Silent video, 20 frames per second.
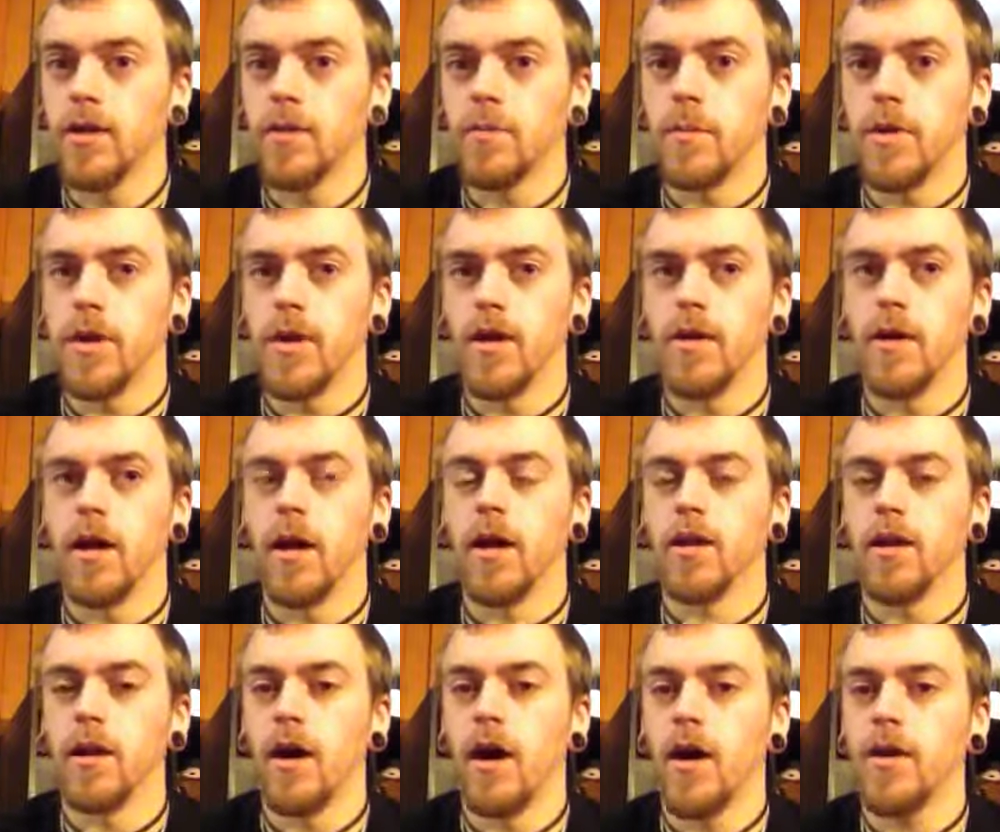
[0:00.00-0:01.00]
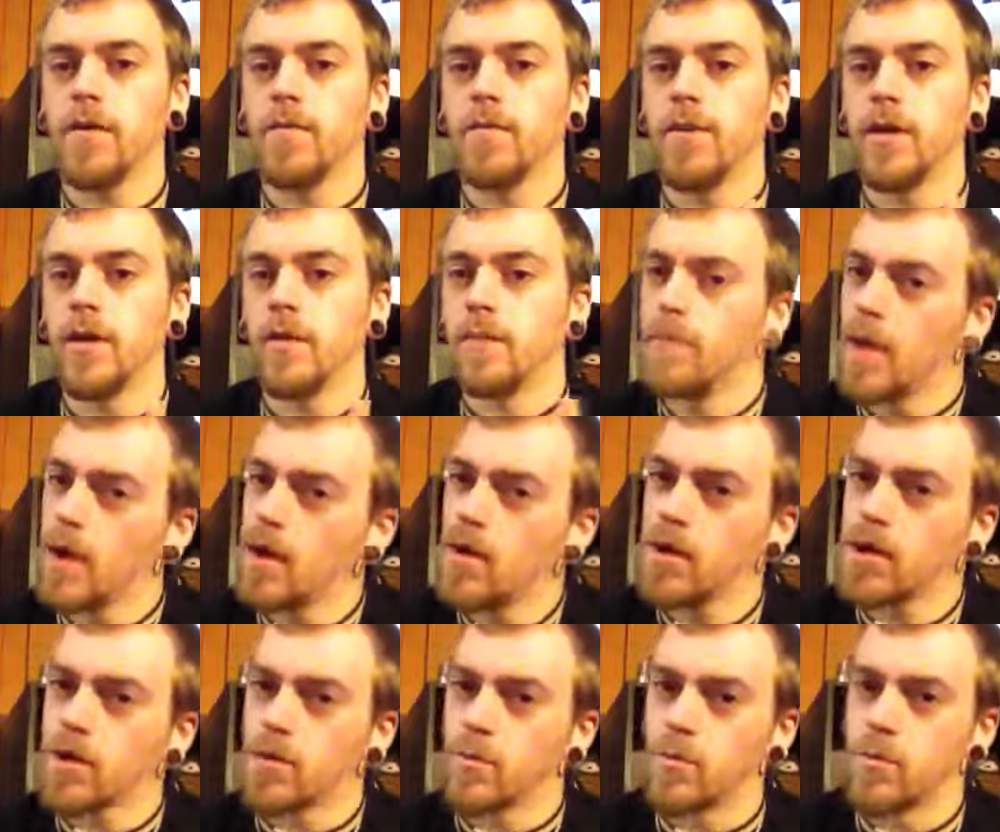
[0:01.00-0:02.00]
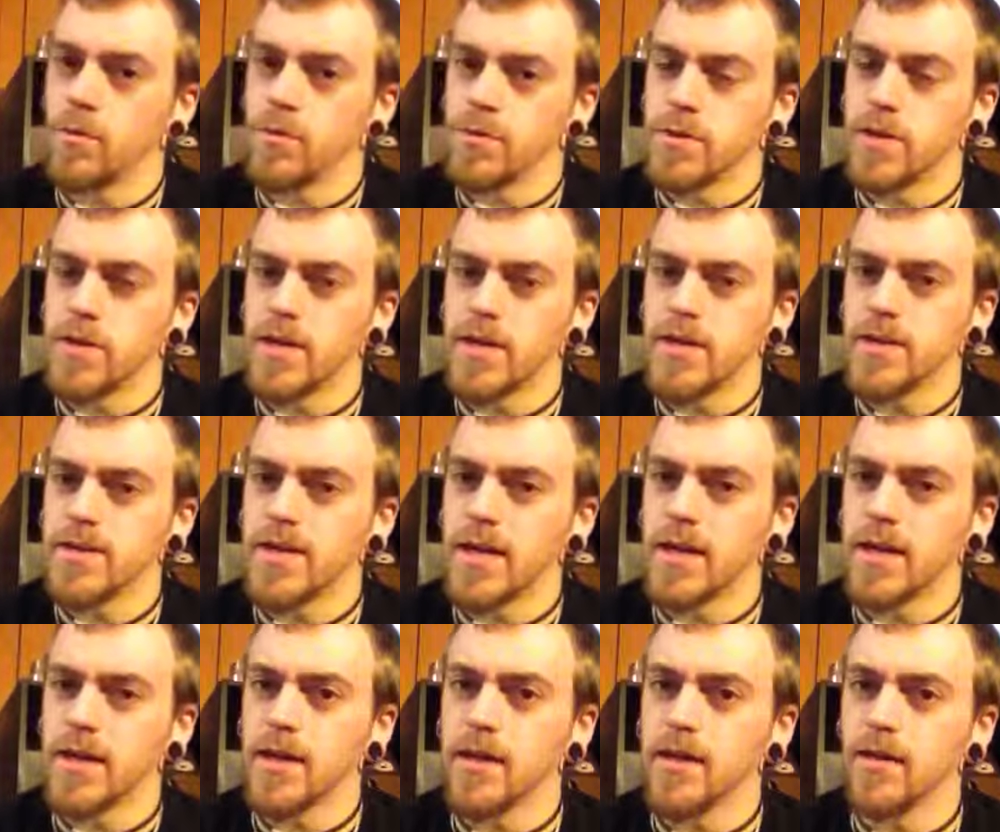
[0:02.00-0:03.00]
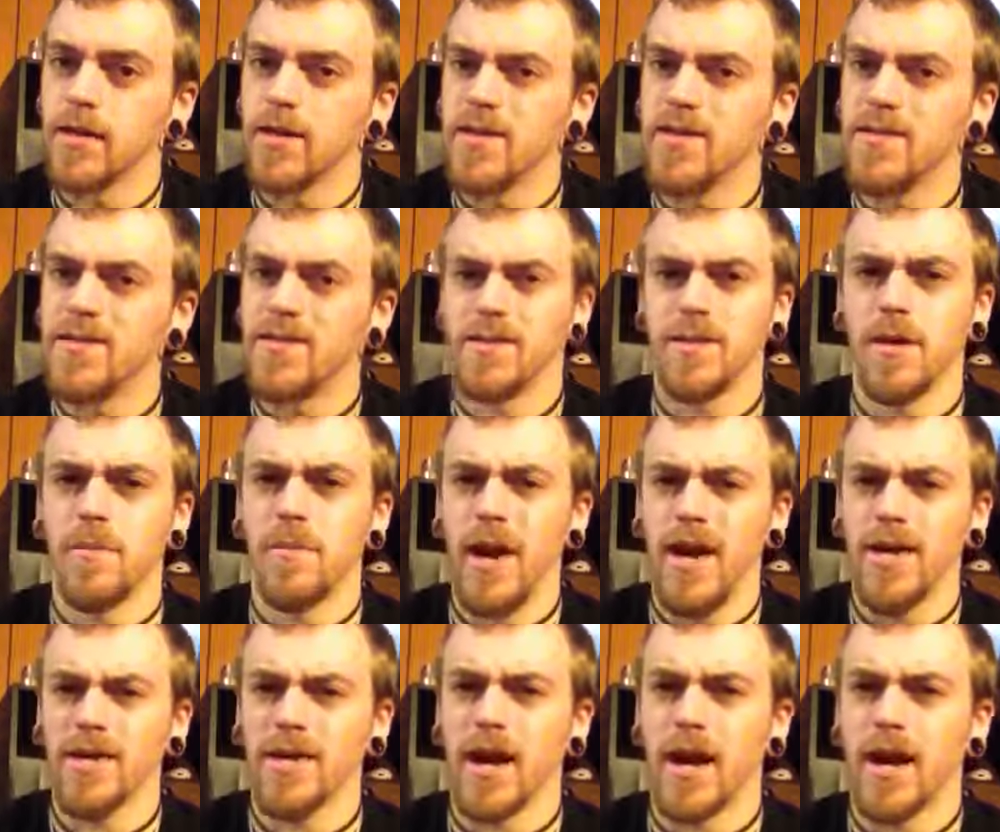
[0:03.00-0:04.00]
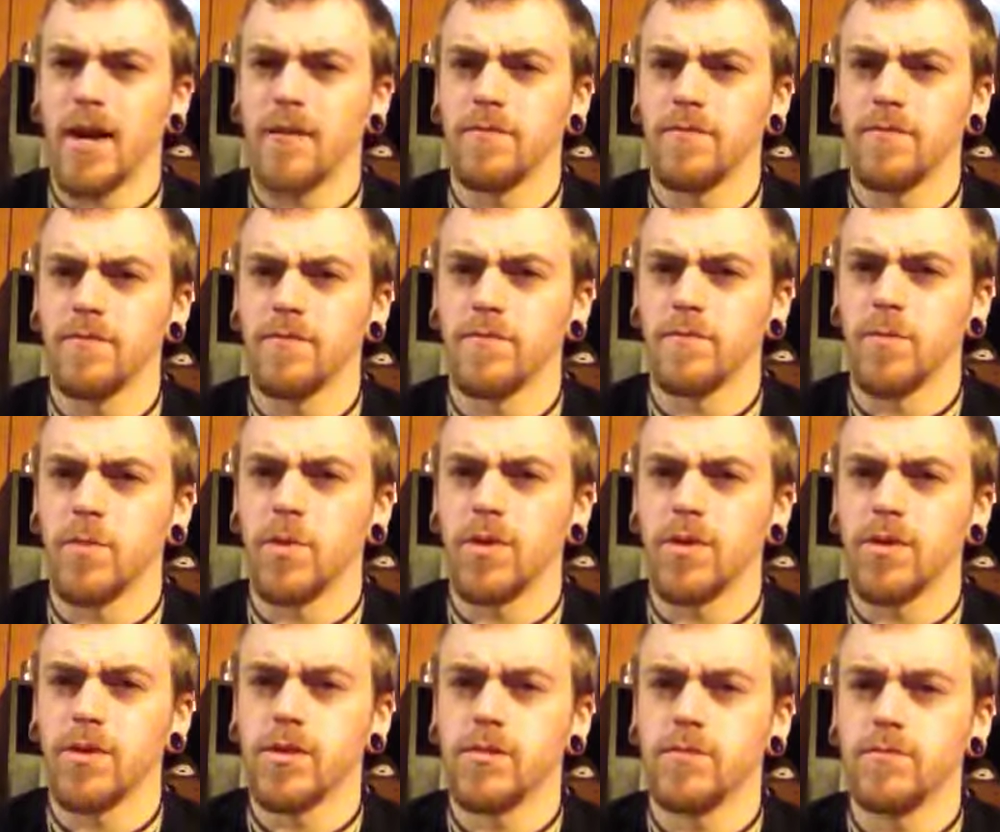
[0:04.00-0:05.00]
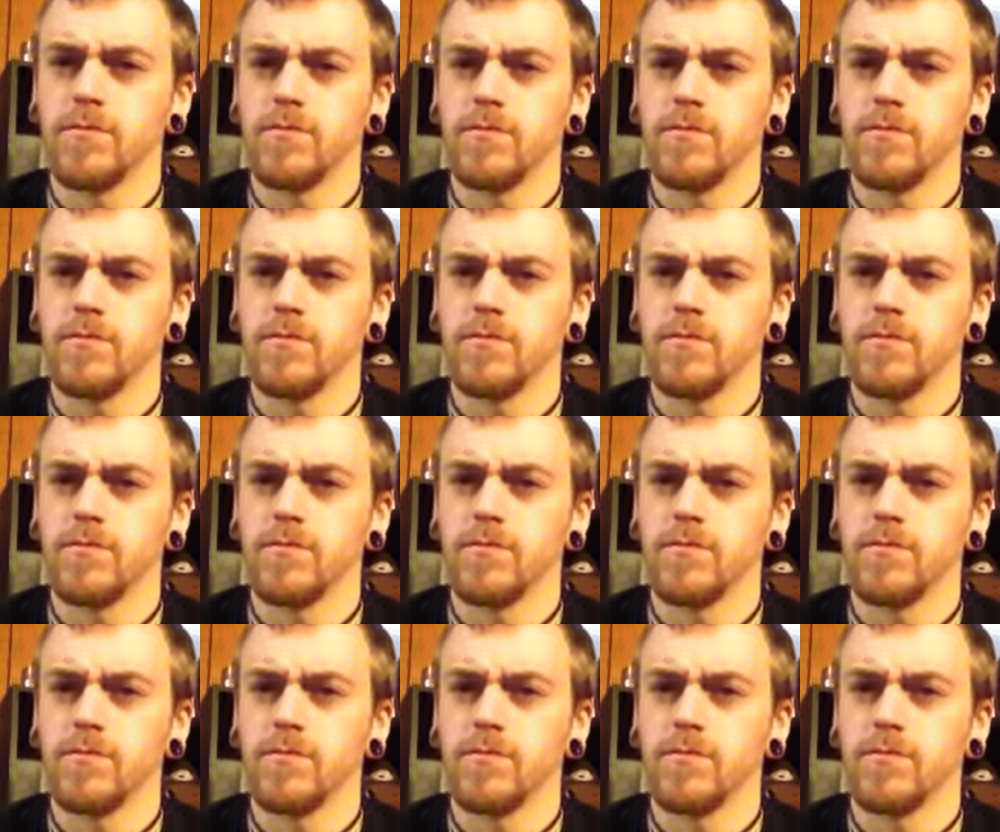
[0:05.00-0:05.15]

But a lot of the American roles that he's taking is a bad guy, which